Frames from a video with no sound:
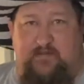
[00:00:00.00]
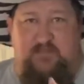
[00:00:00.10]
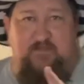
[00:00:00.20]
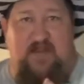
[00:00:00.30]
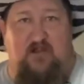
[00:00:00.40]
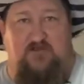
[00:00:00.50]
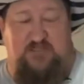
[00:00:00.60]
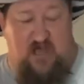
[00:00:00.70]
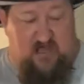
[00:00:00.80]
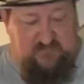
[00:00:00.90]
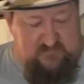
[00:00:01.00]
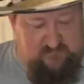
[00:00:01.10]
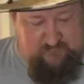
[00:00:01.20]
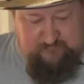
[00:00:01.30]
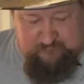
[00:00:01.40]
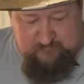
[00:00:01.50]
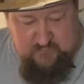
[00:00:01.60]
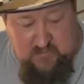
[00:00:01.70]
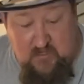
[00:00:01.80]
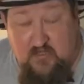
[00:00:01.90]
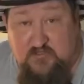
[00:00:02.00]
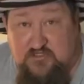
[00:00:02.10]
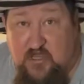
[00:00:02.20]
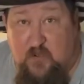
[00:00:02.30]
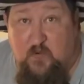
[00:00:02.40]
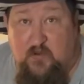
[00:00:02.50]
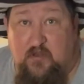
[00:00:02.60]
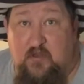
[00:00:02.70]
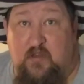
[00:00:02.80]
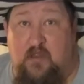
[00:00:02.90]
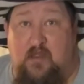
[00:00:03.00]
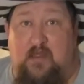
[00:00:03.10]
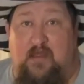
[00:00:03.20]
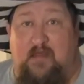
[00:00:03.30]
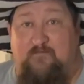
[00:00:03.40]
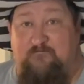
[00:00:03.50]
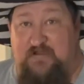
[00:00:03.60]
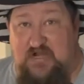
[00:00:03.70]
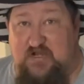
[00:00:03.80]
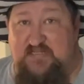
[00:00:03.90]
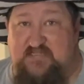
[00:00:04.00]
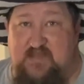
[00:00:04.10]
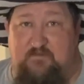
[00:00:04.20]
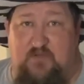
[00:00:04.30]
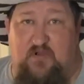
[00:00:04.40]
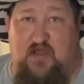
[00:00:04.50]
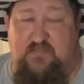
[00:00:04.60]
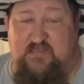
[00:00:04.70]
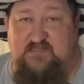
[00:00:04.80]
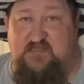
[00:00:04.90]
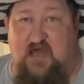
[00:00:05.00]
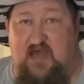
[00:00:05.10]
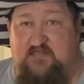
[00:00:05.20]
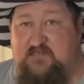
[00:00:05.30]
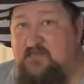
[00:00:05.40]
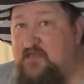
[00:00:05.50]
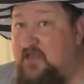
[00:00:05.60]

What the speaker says: Let's make our sauce. So, very simple on this sauce.